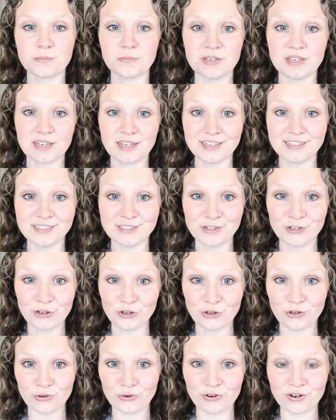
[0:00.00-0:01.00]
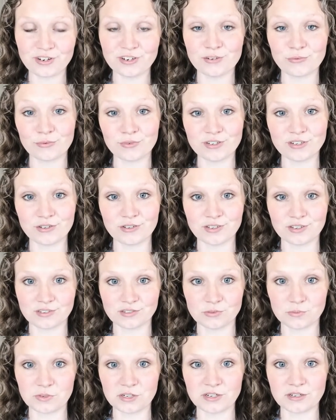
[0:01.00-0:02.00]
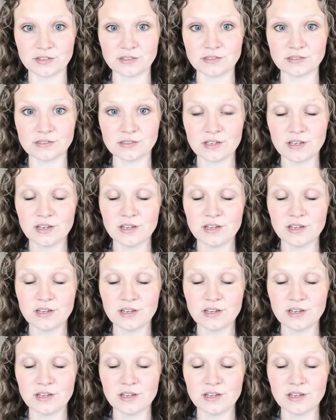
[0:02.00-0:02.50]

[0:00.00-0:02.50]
because you're in a riddle experience